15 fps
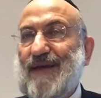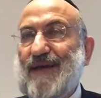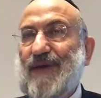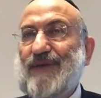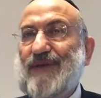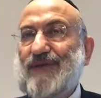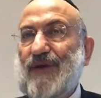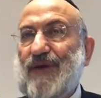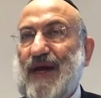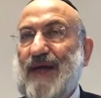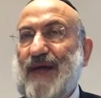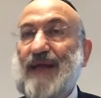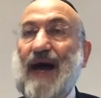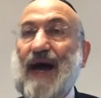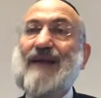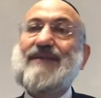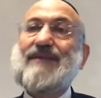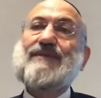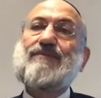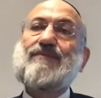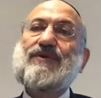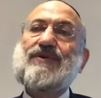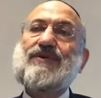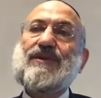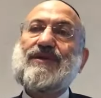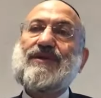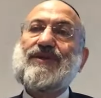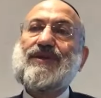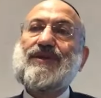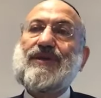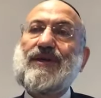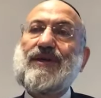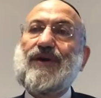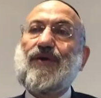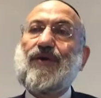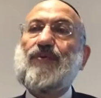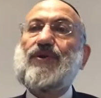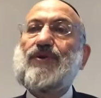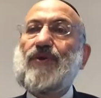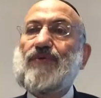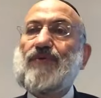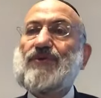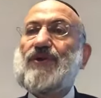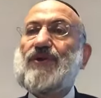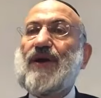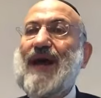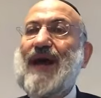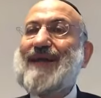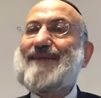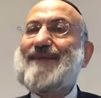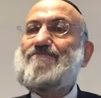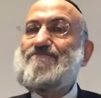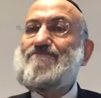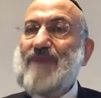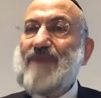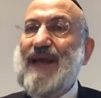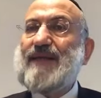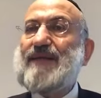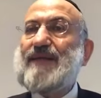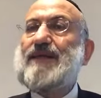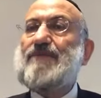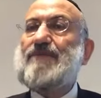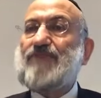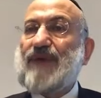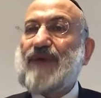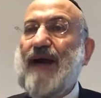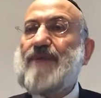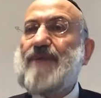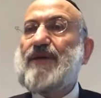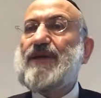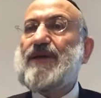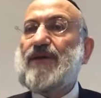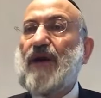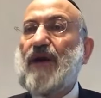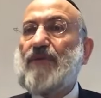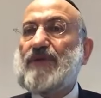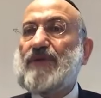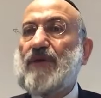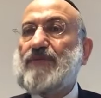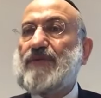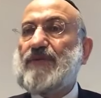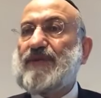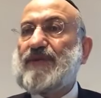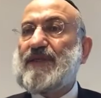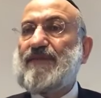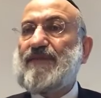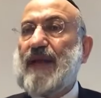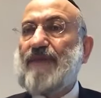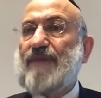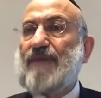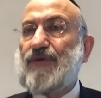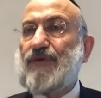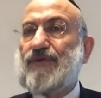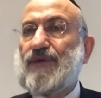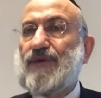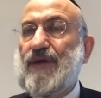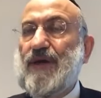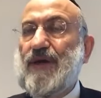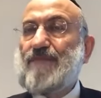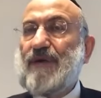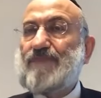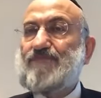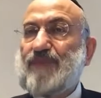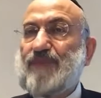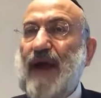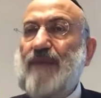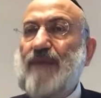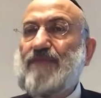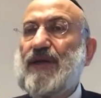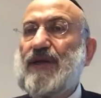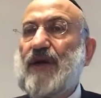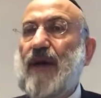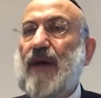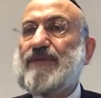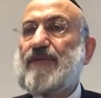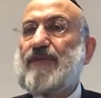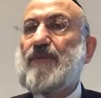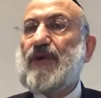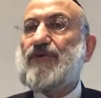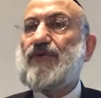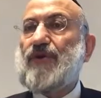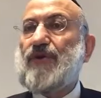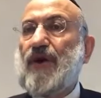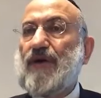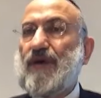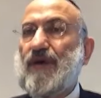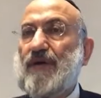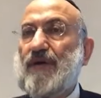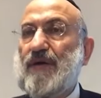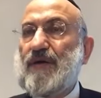By Sarat, and especially, we know Sarat mainly primary comes from seven Averot, but primary comes from Lashon Hara.